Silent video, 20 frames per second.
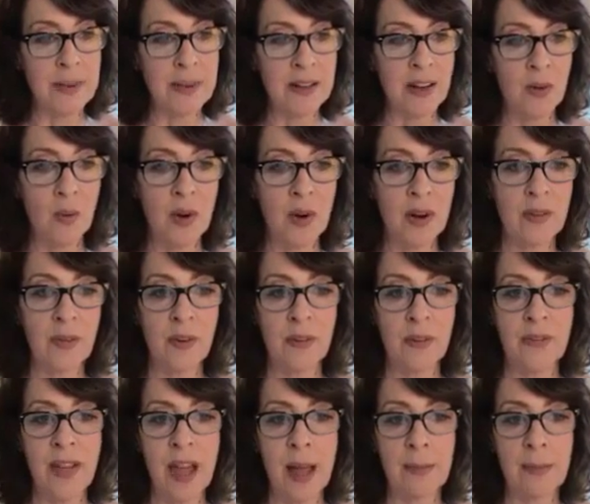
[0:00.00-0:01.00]
May not work
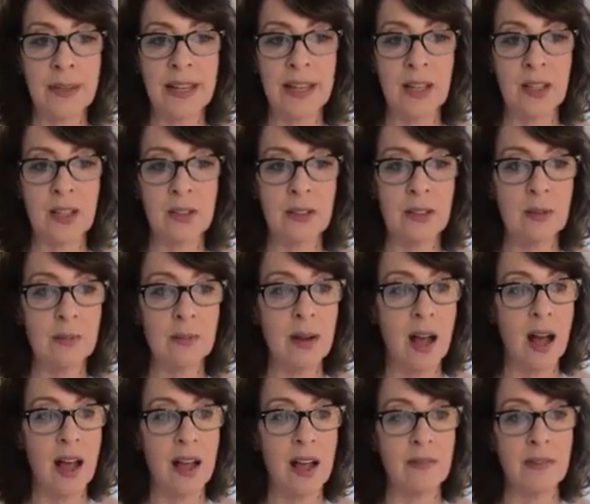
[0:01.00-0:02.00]
for a family
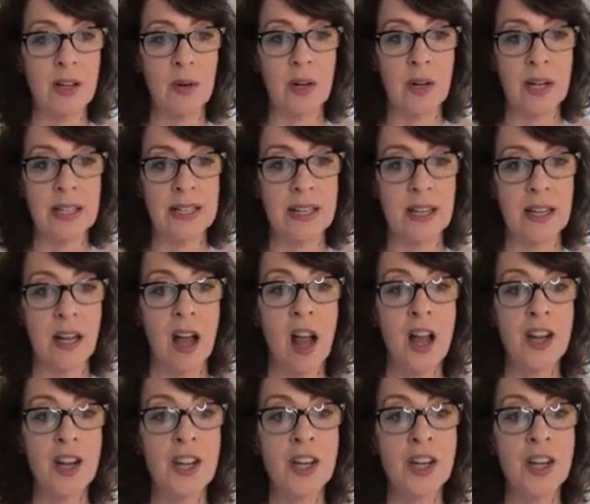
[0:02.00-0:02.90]
heirloom. I have no idea.